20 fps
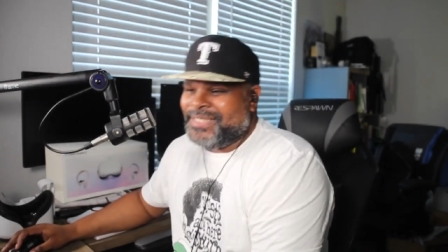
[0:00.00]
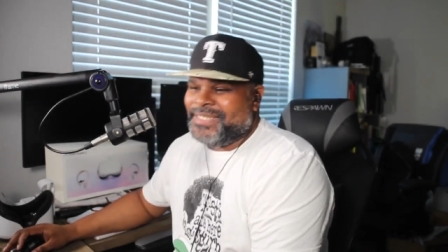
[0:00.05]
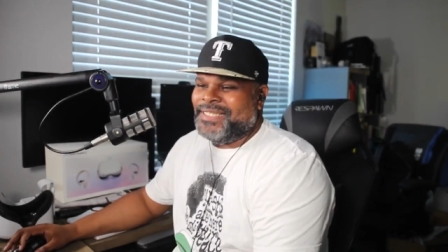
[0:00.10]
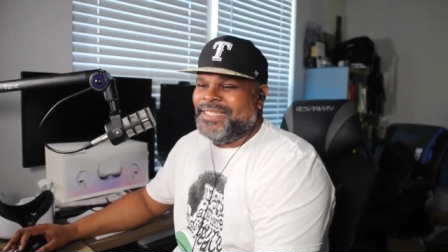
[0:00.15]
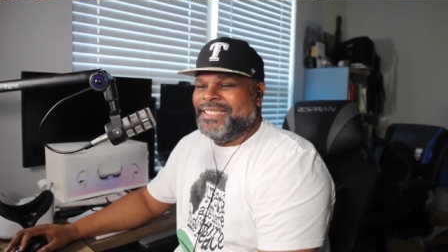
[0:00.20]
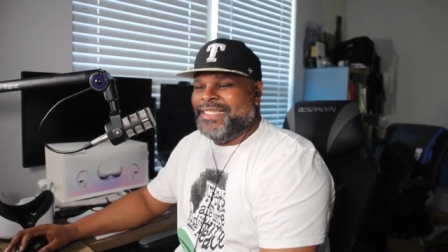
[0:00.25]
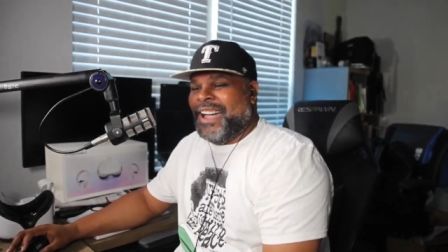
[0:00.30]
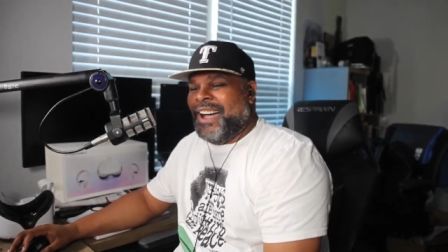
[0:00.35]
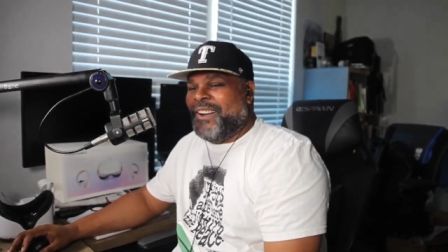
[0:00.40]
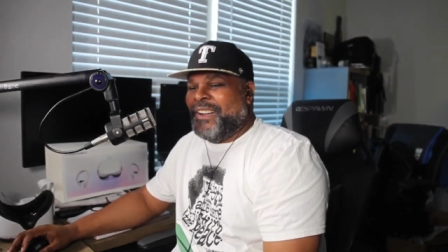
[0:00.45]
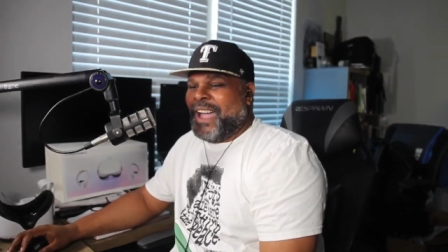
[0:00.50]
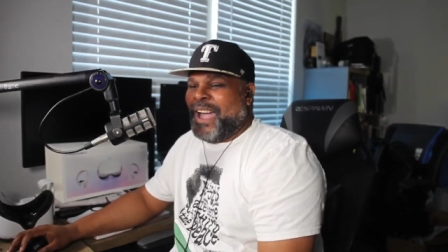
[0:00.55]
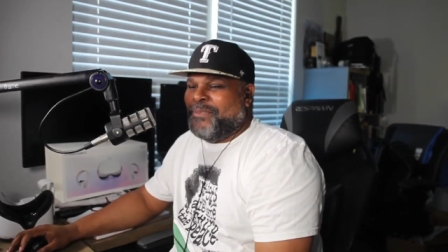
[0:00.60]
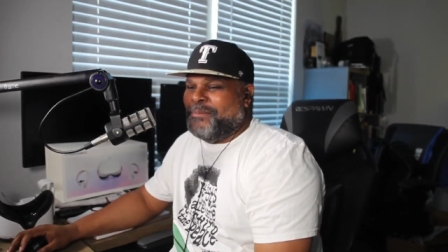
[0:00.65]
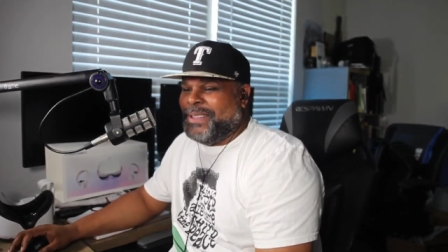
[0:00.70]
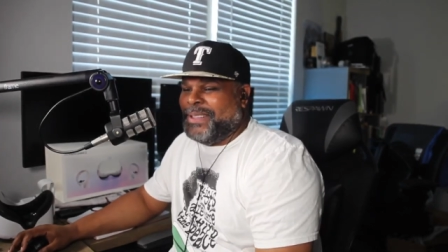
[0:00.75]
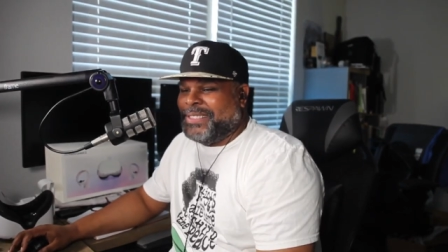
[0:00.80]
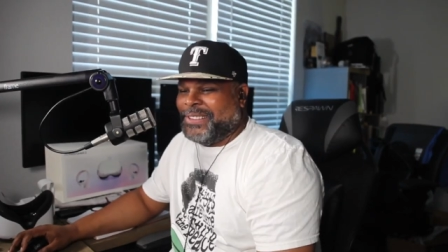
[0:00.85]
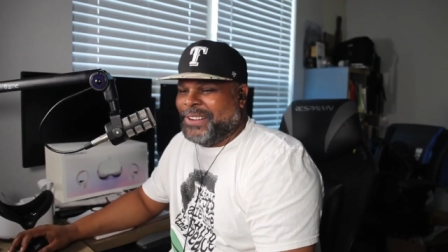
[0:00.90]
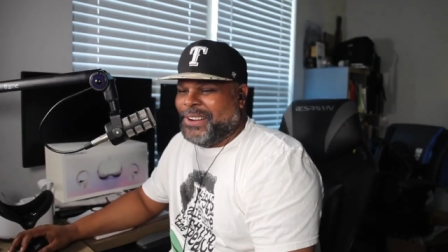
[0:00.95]
Y'all got
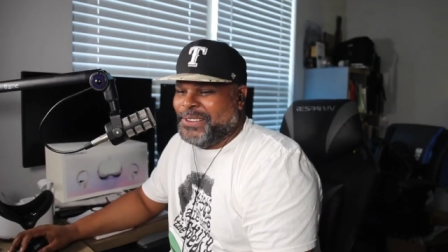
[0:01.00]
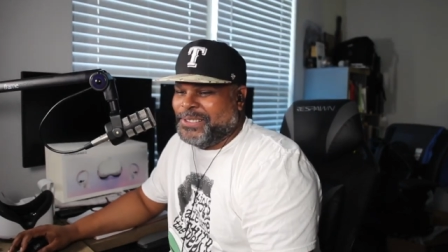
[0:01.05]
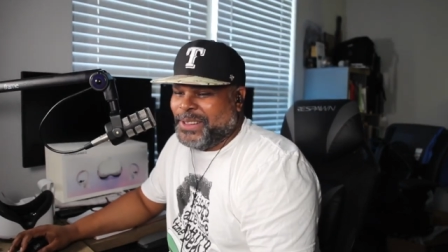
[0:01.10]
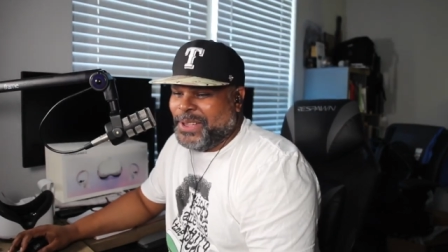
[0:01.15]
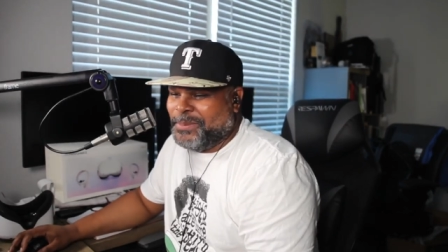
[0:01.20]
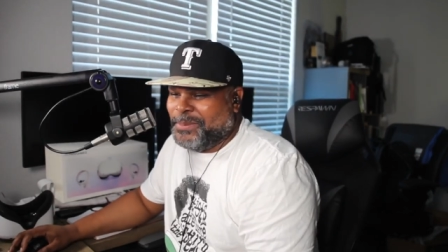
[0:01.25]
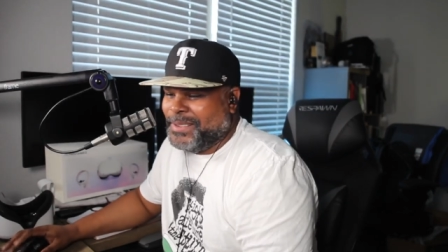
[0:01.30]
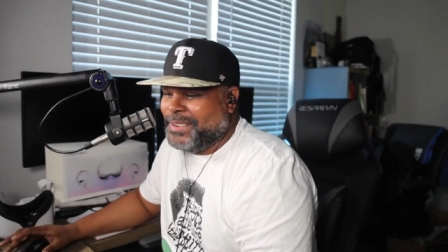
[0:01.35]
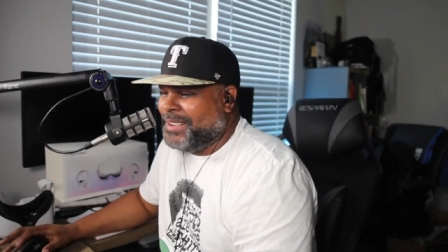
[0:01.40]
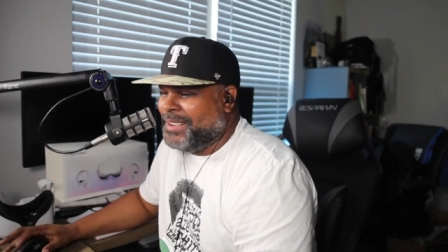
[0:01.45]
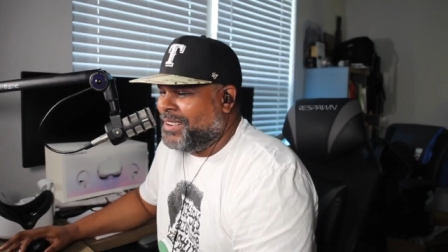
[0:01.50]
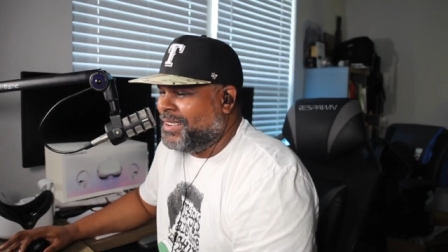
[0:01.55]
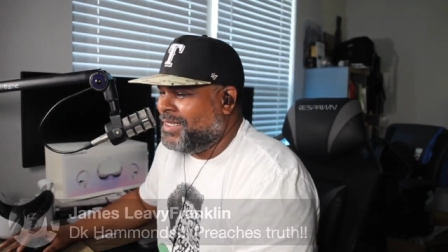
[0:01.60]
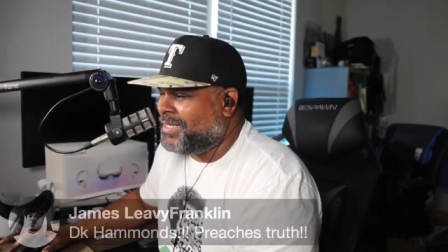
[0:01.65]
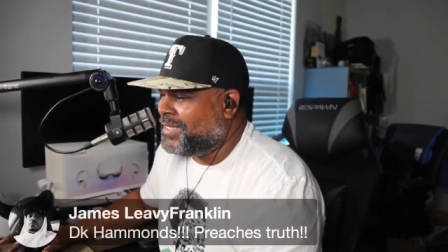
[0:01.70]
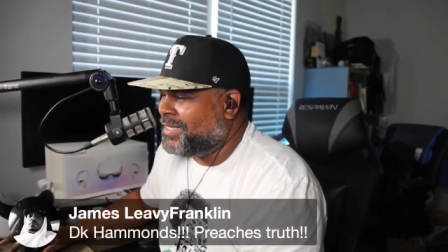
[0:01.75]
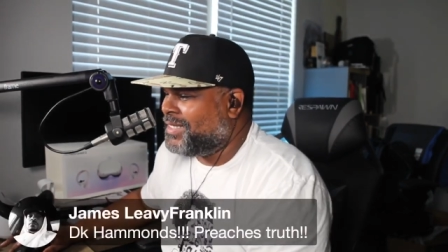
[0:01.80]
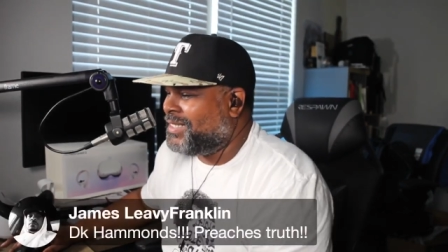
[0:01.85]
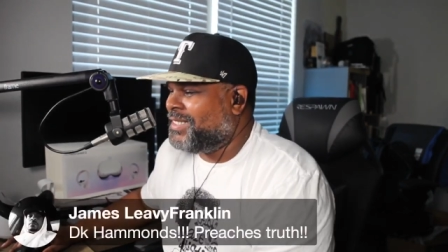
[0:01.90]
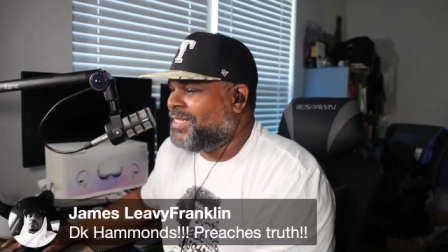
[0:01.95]
me turned up in
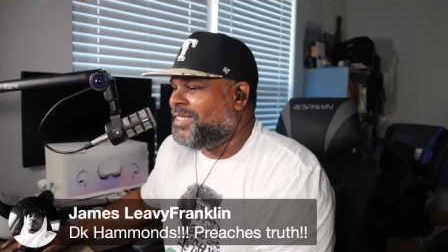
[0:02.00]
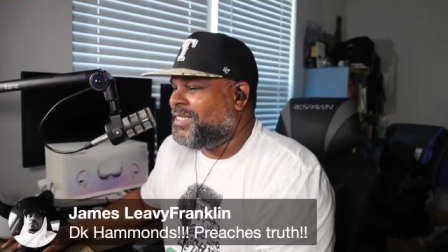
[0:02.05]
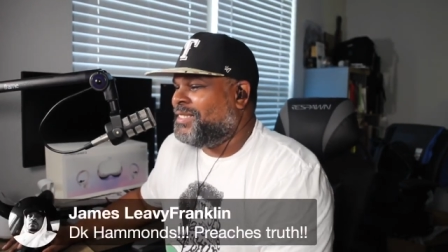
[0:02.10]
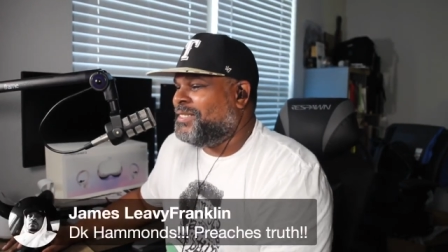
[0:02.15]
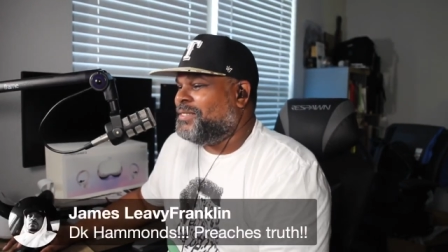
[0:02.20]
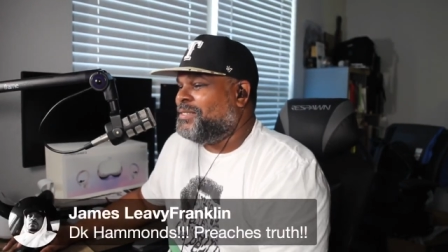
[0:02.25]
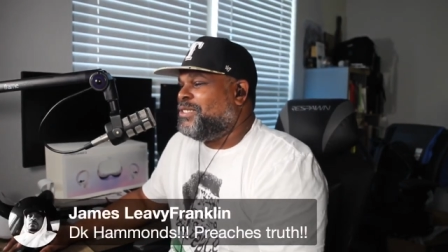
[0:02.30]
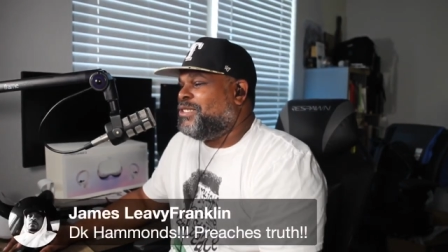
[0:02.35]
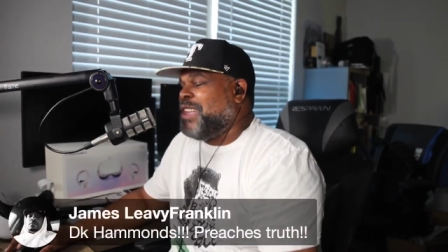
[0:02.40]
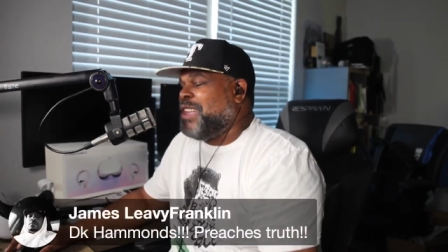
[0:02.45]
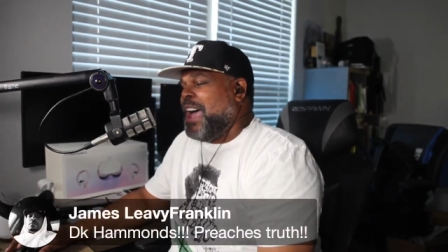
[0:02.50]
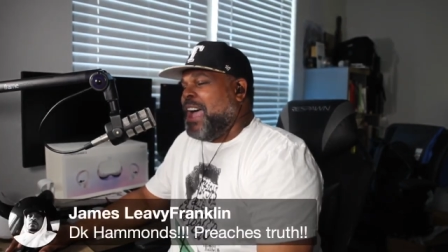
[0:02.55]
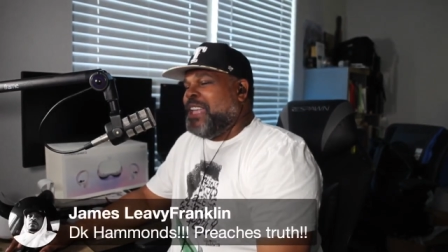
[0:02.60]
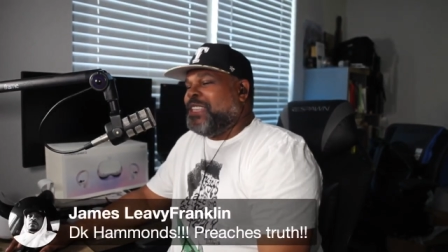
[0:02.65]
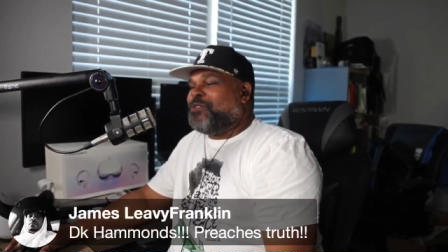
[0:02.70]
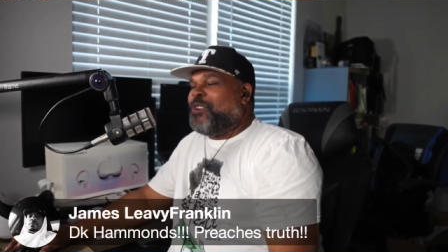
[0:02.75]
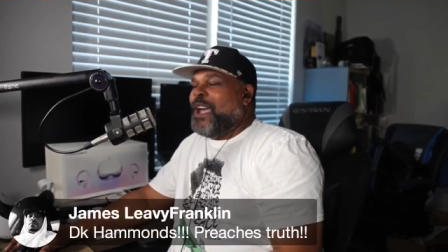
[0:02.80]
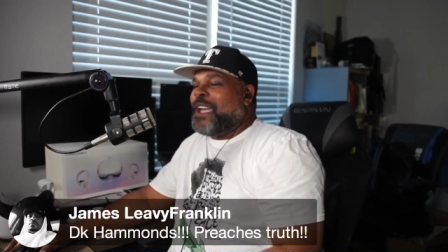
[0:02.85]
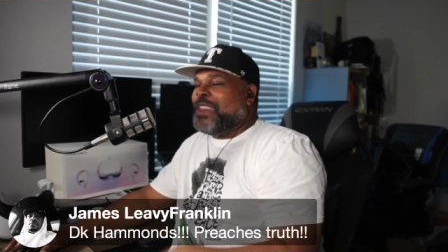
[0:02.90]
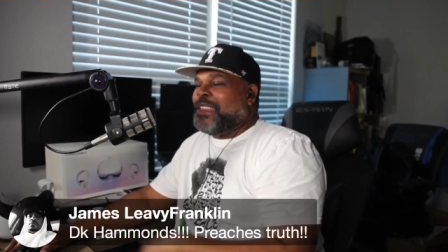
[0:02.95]
there. James
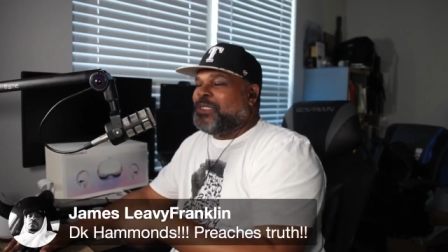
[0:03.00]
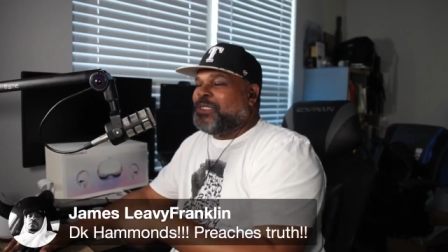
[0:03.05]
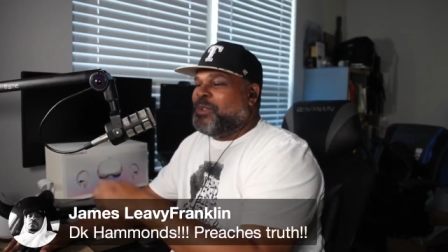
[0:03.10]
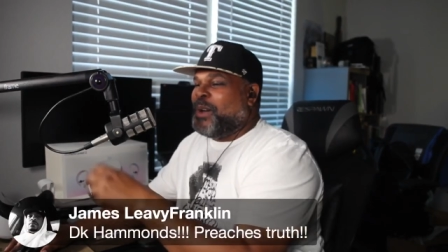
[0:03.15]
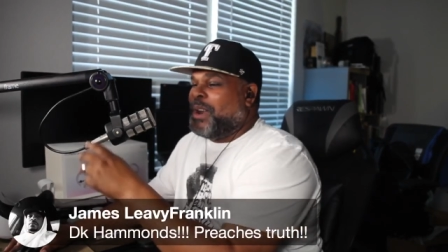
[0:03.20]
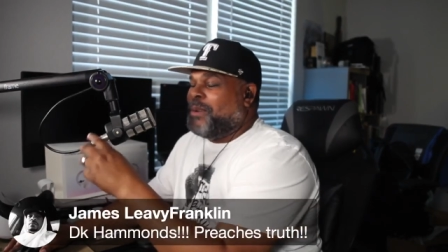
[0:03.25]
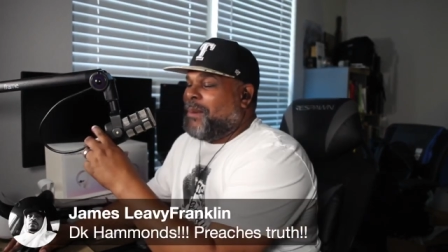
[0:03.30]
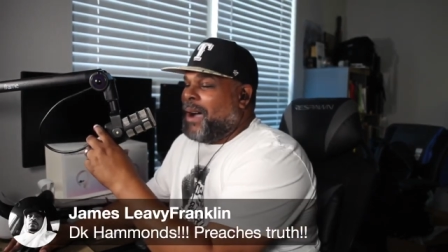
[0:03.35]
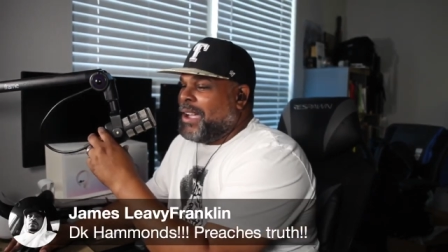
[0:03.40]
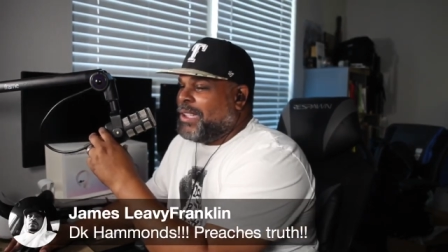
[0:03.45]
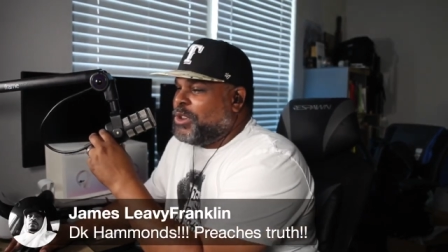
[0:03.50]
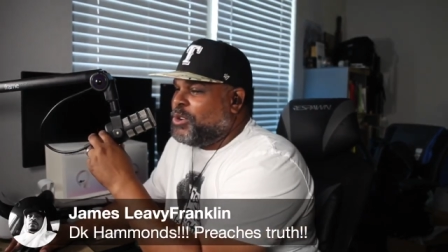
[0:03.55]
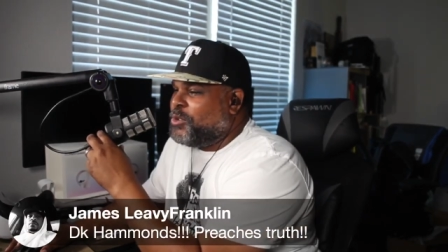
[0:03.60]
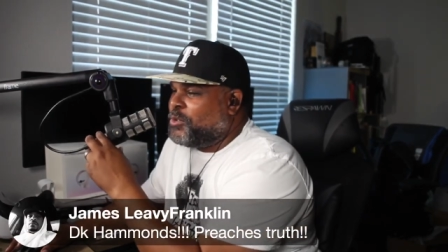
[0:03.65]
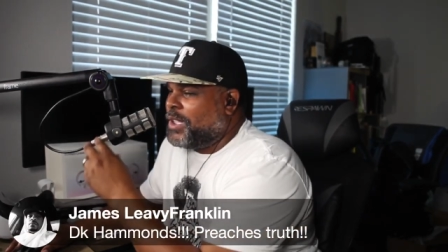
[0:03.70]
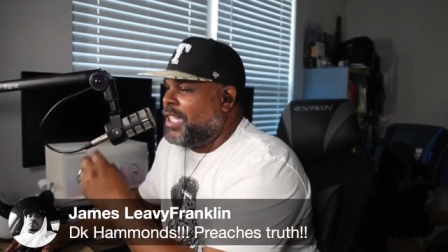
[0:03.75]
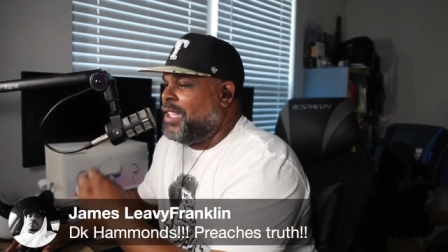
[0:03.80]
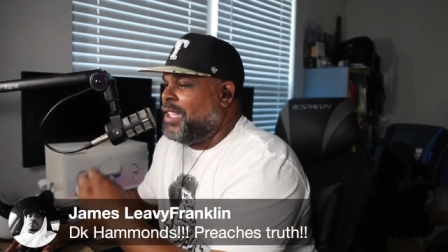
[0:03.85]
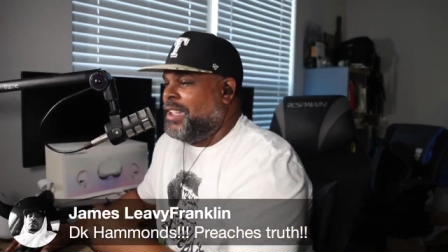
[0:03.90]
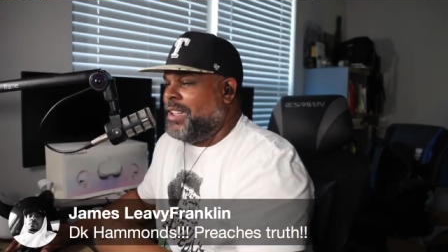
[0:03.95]
Franklin's one of my youth
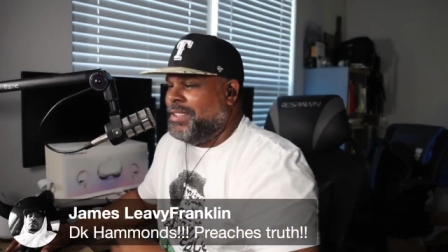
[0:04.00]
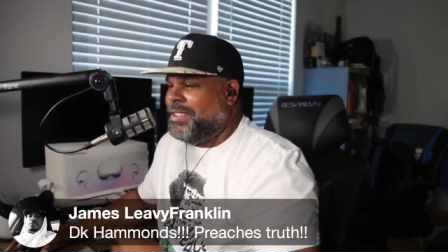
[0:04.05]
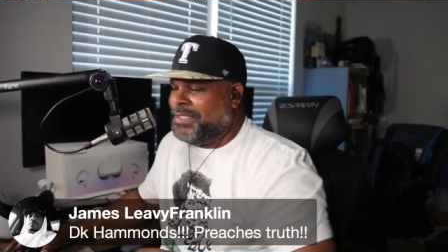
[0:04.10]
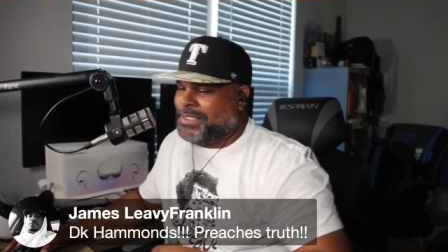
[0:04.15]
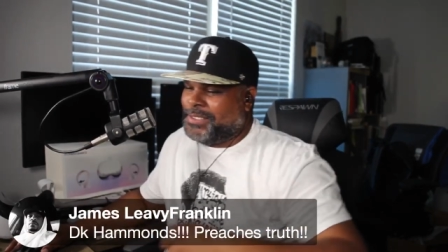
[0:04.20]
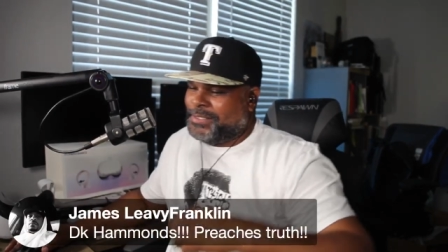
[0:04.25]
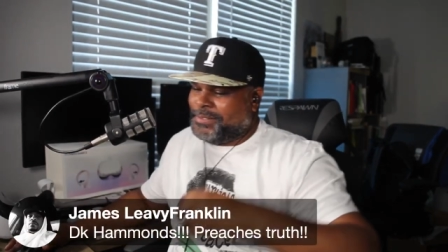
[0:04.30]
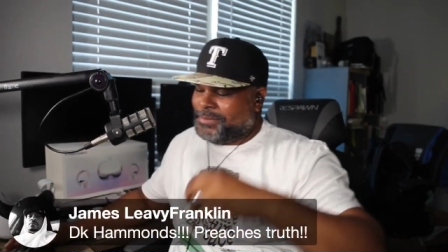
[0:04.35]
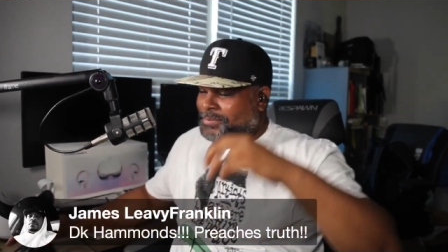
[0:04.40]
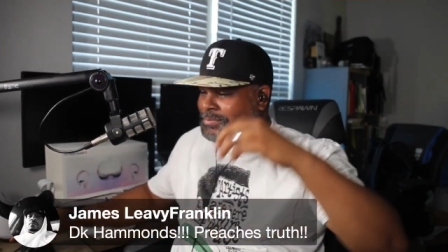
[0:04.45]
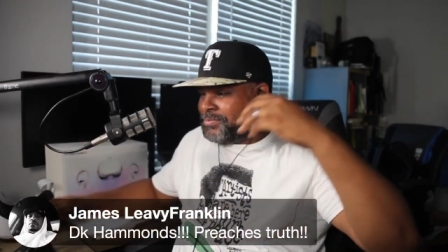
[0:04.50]
kids.